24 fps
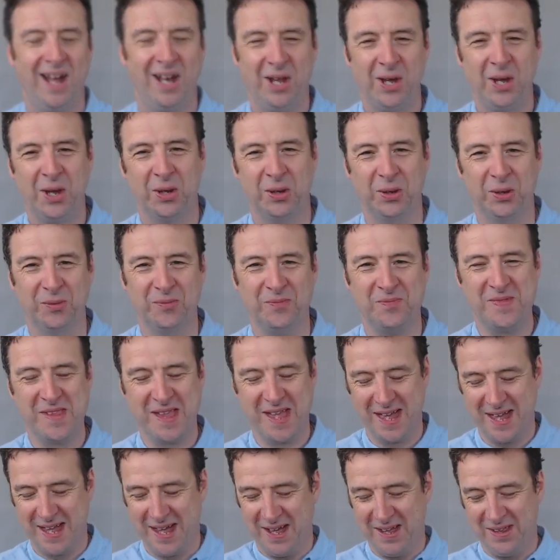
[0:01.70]
Hello.
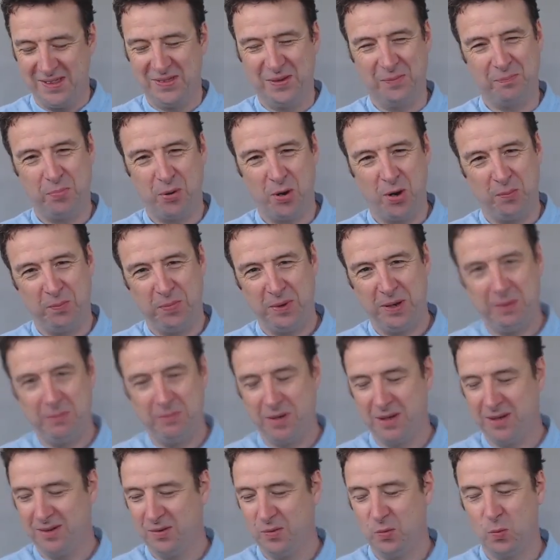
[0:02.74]
The
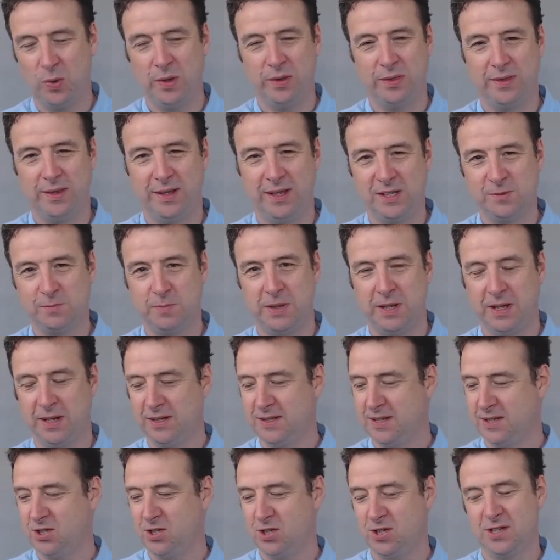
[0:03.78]
problem with these big
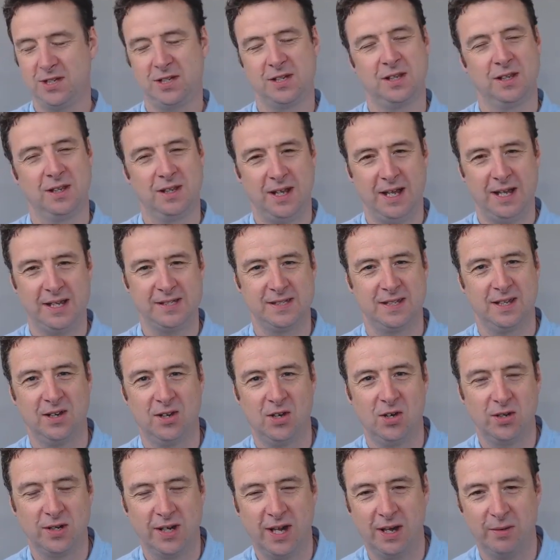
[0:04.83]
digital
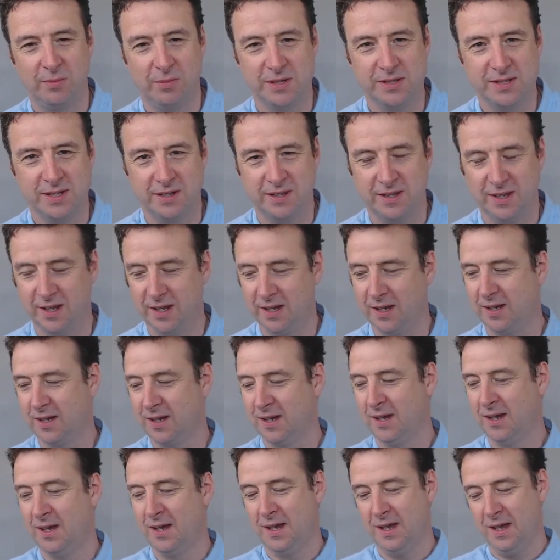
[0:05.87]
SLR cameras, I
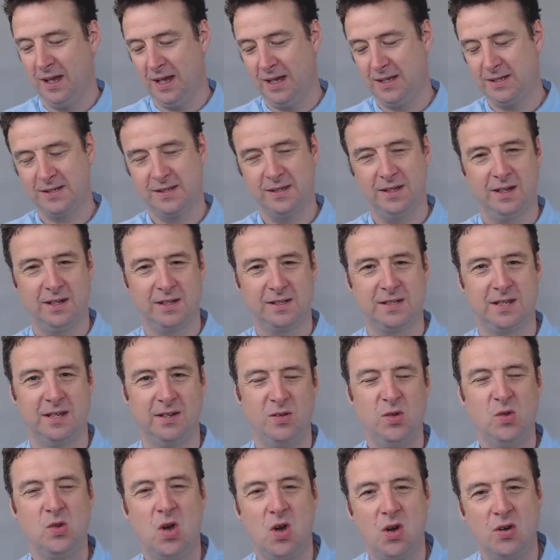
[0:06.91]
think, is that
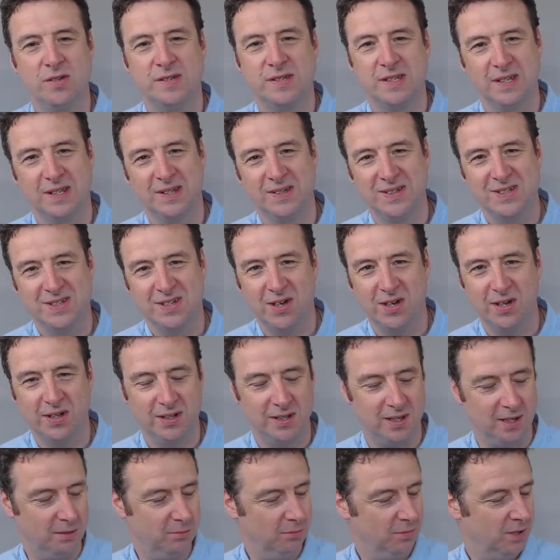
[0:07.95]
you can't see inside
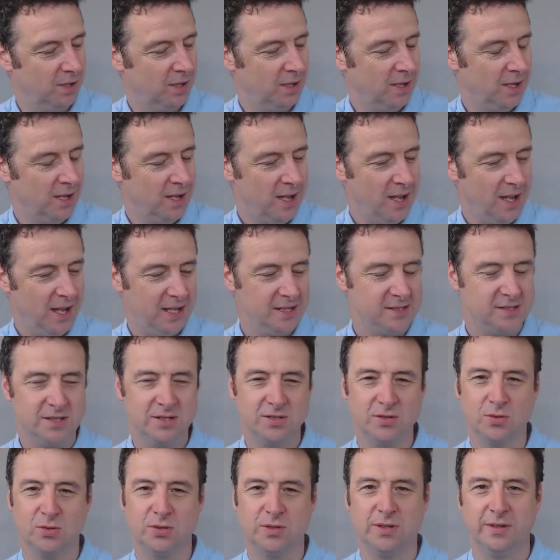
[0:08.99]
them. It's a
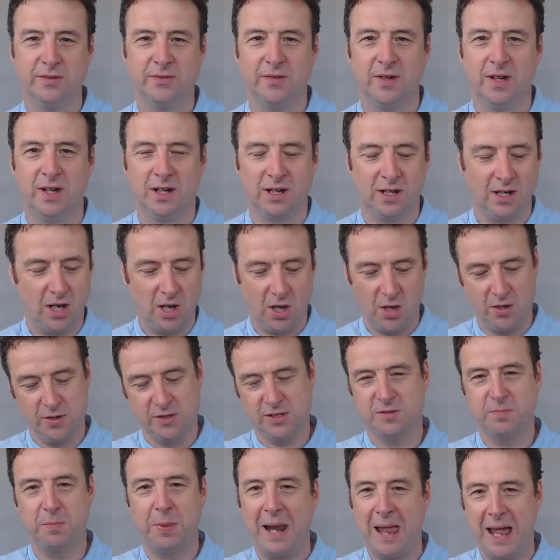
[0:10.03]
sort of
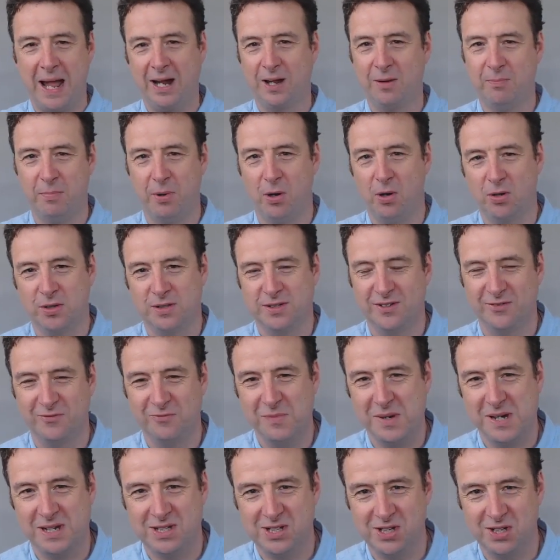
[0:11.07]
closed black box of
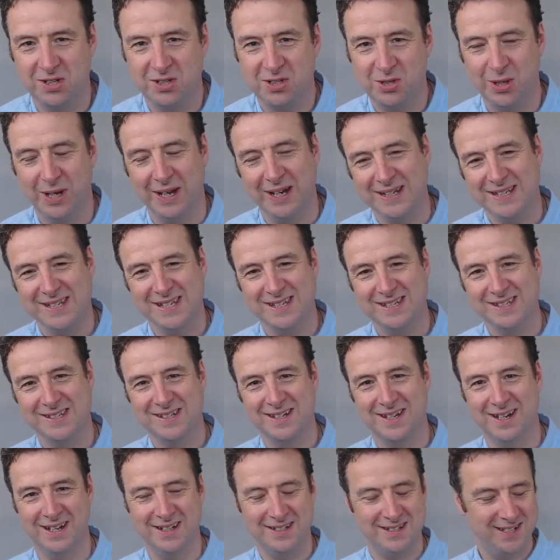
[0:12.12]
magic tricks, isn't
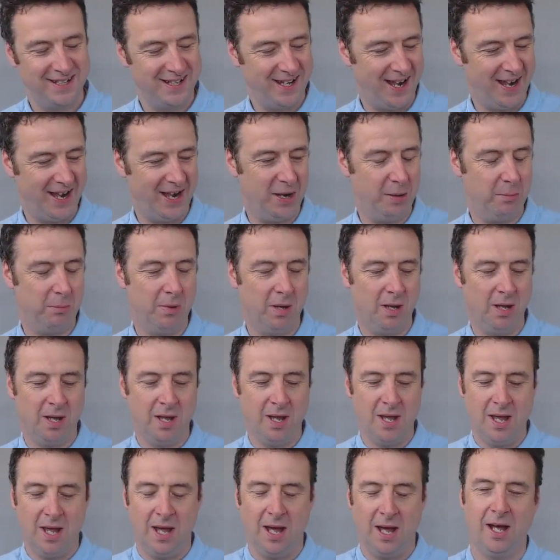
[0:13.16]
it? And
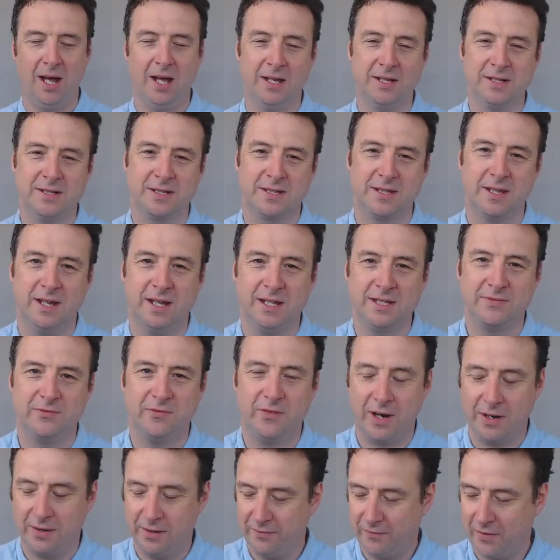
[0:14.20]
it's
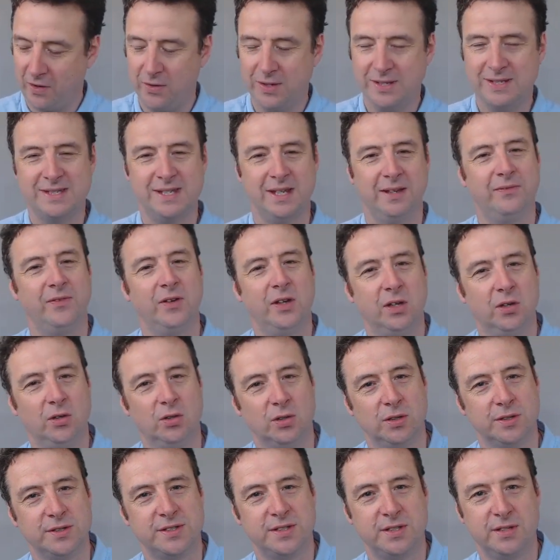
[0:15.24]
very, very
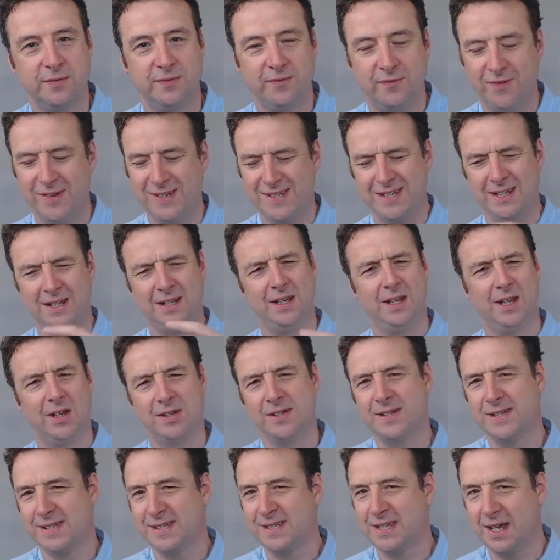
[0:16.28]
difficult to physically
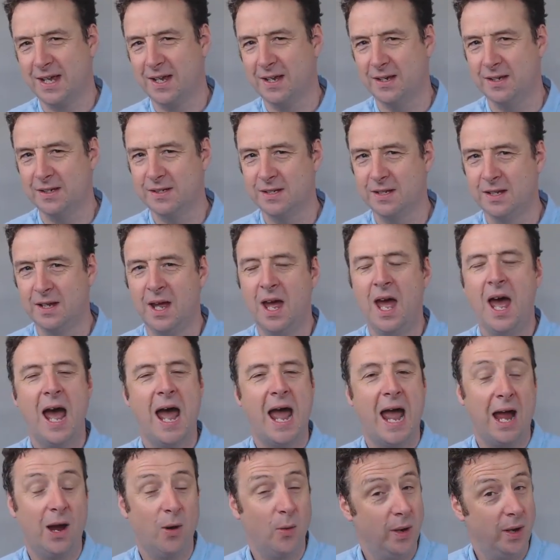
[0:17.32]
understand
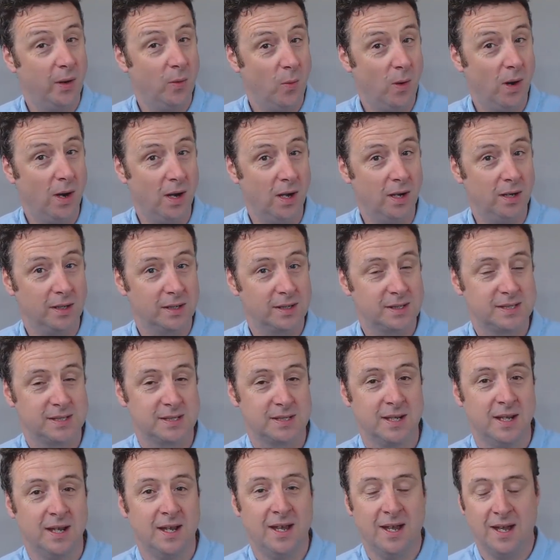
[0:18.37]
how it
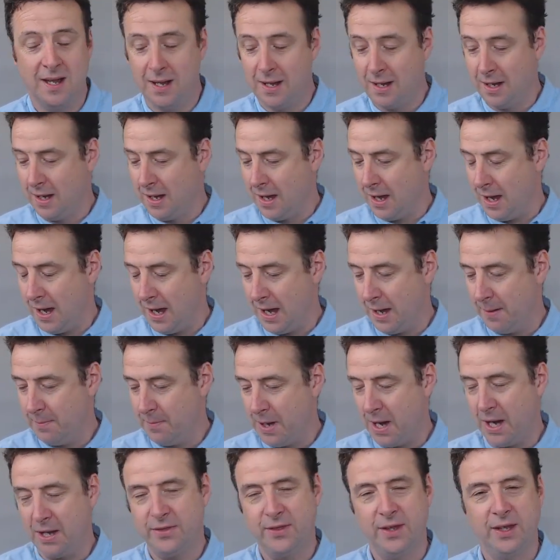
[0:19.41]
works.
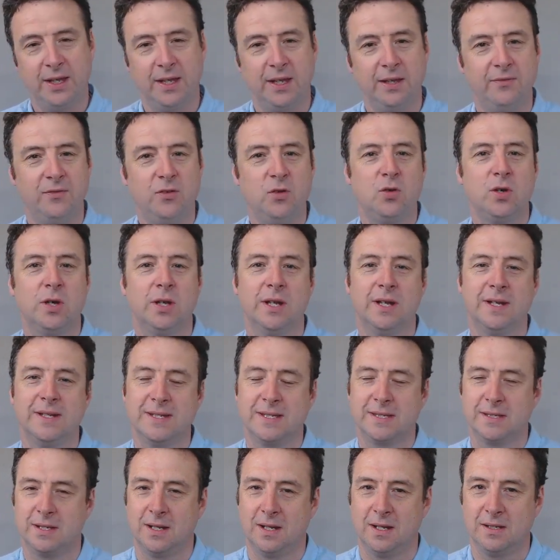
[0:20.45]
I think if you can
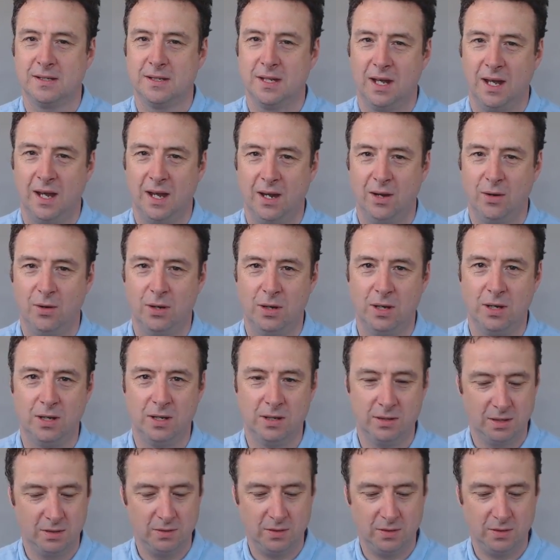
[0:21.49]
understand how